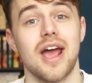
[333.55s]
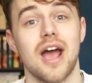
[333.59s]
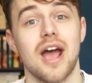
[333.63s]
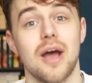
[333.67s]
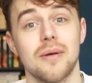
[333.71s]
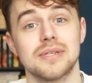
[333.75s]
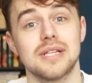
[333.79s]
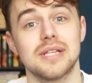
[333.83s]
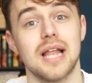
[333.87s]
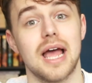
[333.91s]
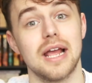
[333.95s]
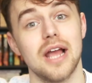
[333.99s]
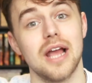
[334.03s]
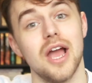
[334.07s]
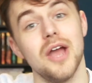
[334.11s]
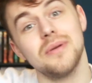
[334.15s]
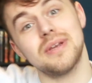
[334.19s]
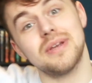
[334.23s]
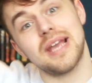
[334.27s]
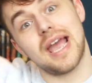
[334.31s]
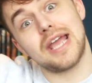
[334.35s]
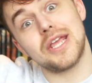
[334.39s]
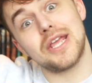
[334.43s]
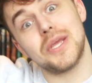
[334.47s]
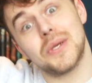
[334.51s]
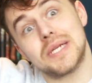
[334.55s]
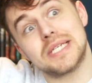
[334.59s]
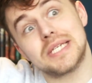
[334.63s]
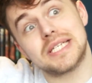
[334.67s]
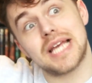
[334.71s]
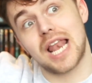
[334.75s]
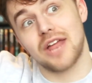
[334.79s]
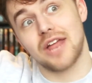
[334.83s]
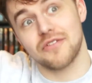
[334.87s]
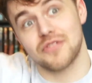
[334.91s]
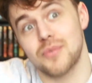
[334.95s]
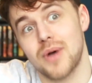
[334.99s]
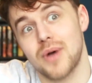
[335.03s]
I was like, okay, you can
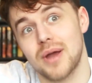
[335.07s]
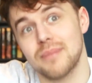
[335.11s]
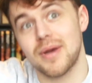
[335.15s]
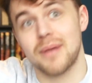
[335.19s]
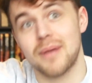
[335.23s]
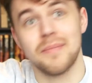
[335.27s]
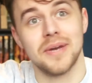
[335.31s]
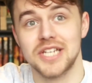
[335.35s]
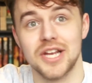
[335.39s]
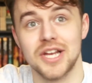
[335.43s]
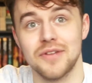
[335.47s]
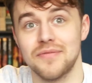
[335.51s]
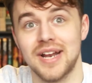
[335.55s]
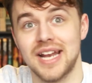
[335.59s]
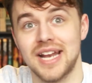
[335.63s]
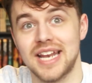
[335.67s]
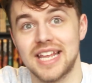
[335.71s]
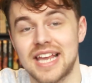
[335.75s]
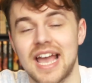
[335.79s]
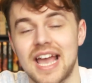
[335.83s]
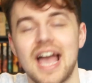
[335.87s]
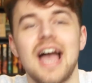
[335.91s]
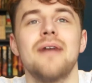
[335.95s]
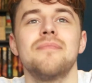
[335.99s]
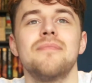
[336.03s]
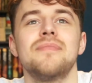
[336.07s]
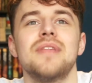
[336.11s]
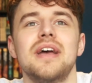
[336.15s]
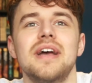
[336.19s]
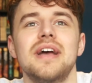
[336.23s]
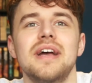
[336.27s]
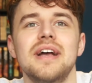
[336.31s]
tell everyone, Mum, I don't really care.